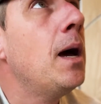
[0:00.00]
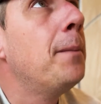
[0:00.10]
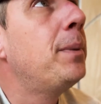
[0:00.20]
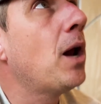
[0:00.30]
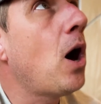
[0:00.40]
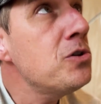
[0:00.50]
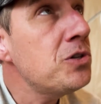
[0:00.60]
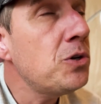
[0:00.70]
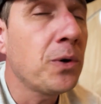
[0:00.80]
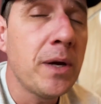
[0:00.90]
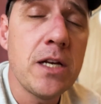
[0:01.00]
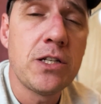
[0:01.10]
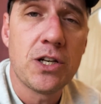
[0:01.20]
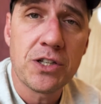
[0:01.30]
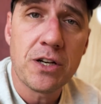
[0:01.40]
but it also creates
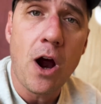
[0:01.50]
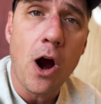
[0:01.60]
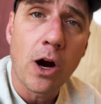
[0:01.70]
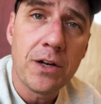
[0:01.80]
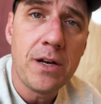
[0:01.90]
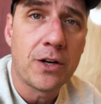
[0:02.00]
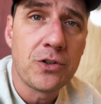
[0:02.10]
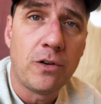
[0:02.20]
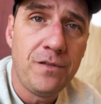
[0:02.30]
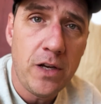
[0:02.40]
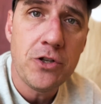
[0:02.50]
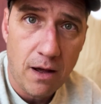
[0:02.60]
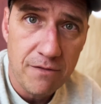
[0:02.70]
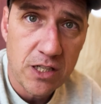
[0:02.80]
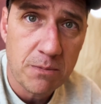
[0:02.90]
just an architectural feature
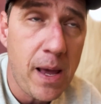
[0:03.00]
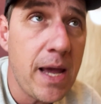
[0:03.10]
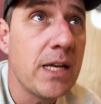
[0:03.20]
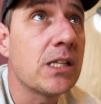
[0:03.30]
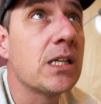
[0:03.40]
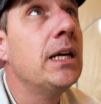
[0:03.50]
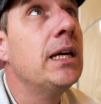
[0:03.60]
of the space.